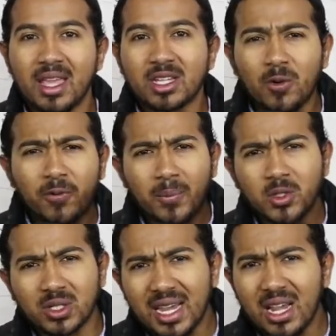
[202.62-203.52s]
So from
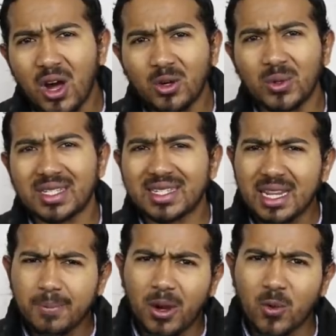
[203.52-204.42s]
today onwards,
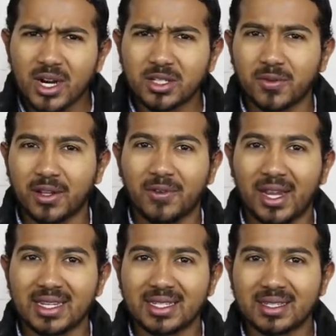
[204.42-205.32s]
take my words of
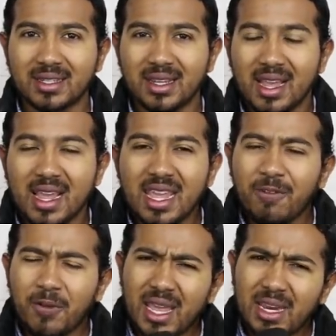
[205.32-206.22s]
advice.
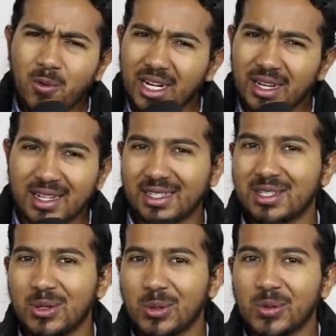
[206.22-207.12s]
If anyone
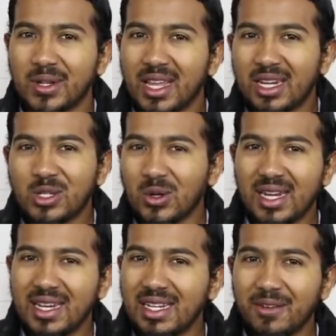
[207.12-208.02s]
hurts you, don't
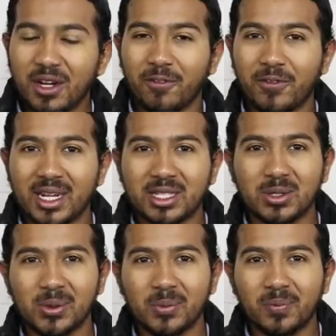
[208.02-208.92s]
let it even affect
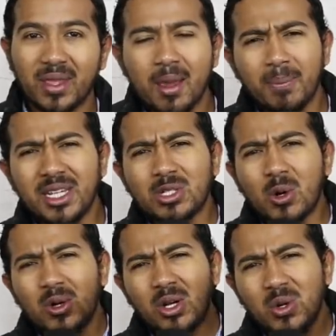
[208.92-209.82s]
you. Be
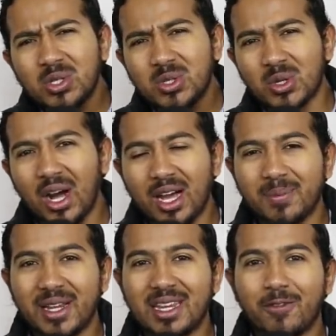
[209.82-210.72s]
so close to God,
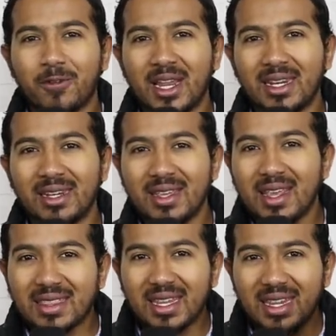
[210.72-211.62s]
my dear friend,
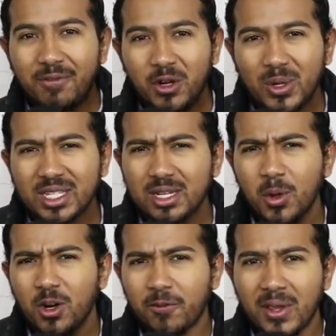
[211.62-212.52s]
that even when
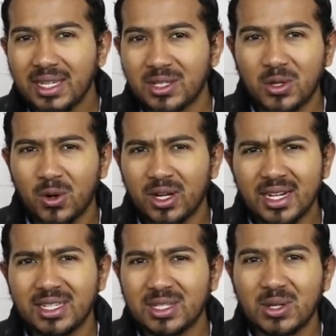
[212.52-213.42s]
someone offends you or
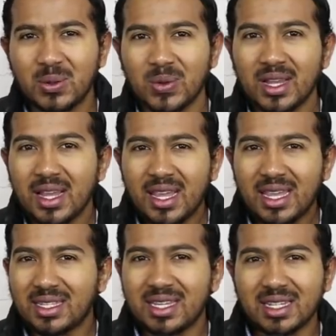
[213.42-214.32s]
hurts you,
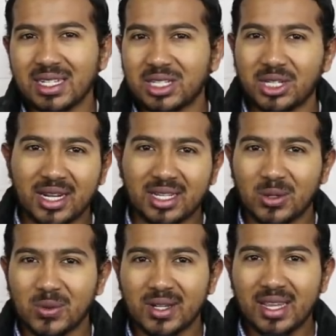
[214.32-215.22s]
it doesn't shake
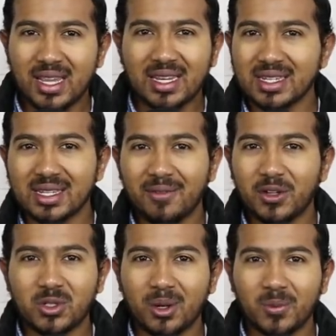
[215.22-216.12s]
you, it doesn't
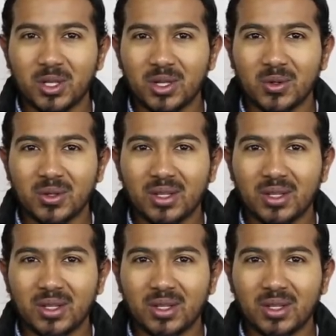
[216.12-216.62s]
even trouble you.